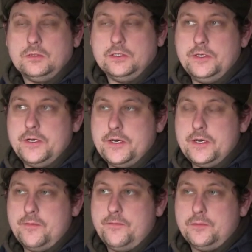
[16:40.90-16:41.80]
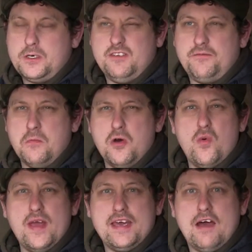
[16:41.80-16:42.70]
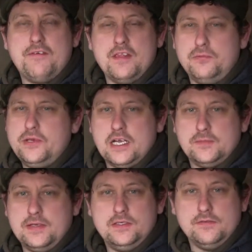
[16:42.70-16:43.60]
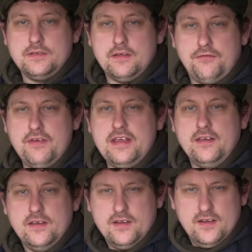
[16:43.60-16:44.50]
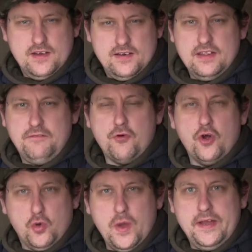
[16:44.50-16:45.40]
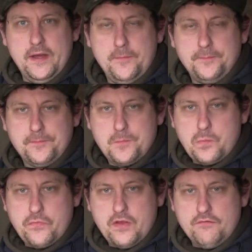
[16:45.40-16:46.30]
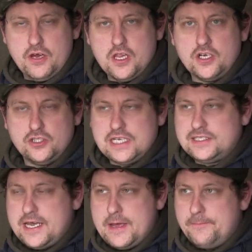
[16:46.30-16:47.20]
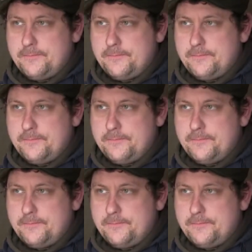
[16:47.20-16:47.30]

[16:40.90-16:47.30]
and especially for a motorway cafe, they're really expensive. Like nearly £4 for a large latte.